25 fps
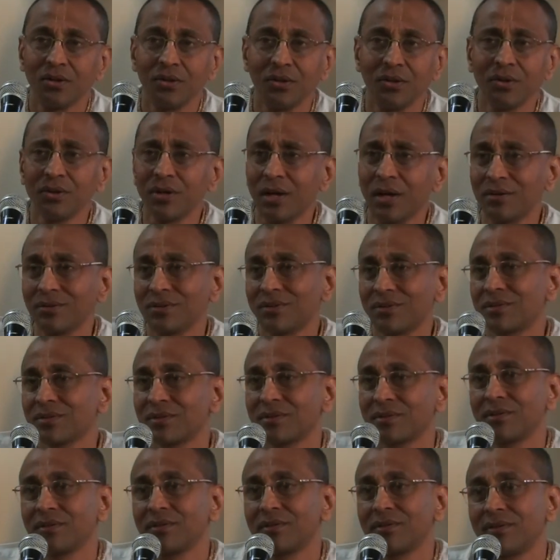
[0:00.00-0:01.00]
No doubt.
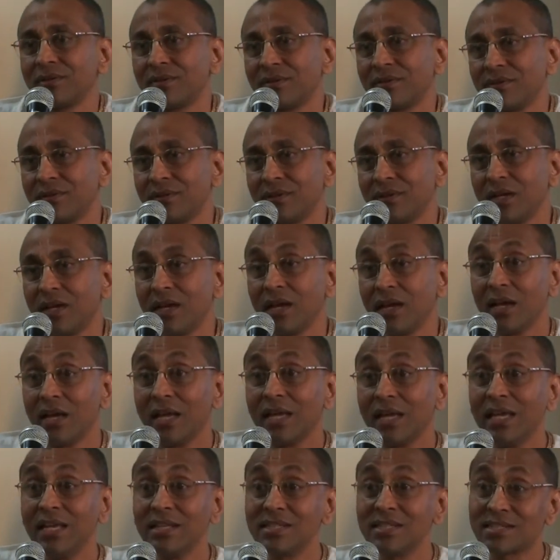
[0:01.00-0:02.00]

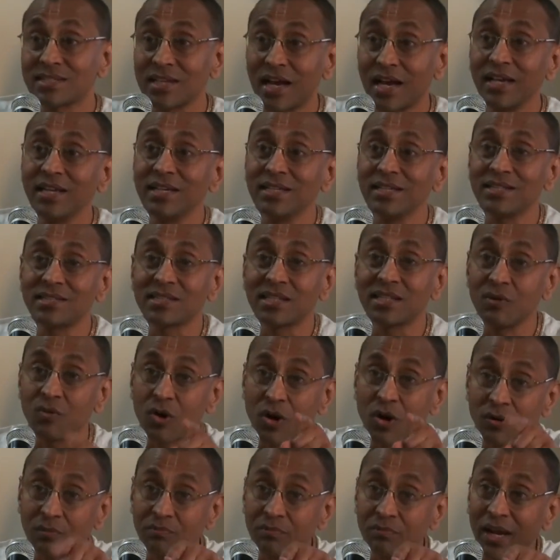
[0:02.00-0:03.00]
In science, they
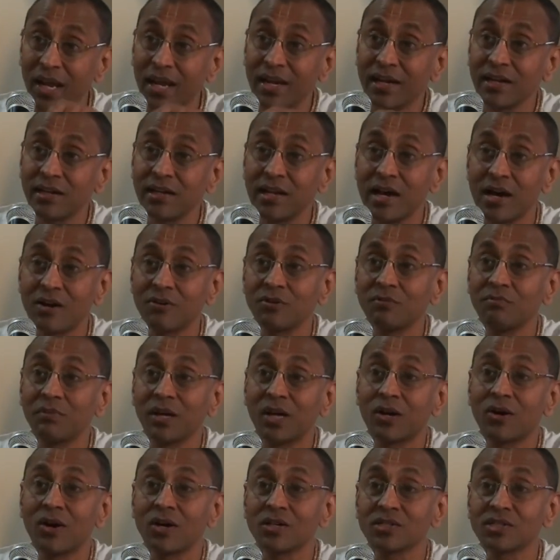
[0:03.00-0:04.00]
want to break it down
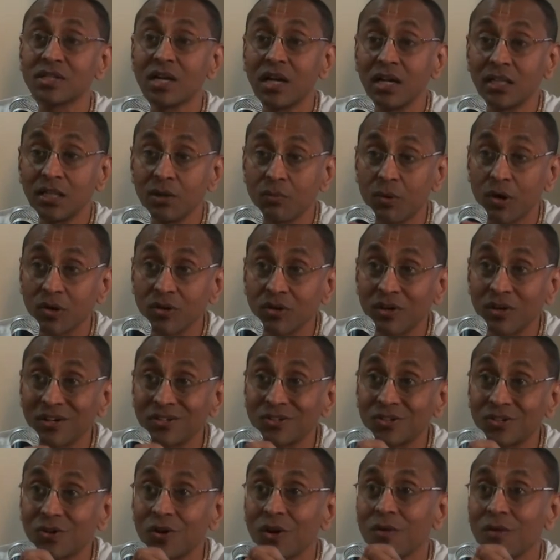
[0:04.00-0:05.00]
because they want to
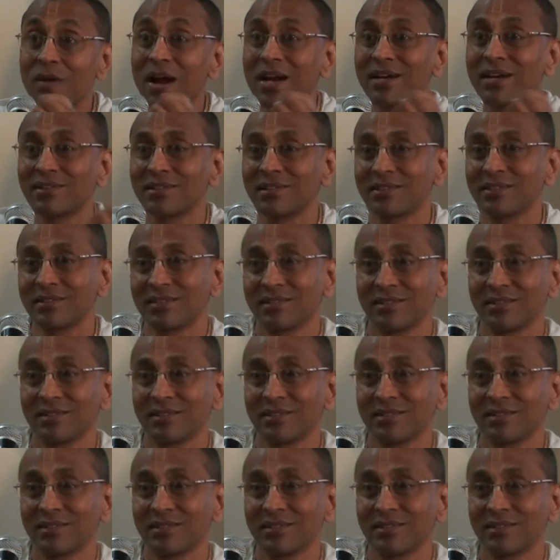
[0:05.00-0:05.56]
control matter.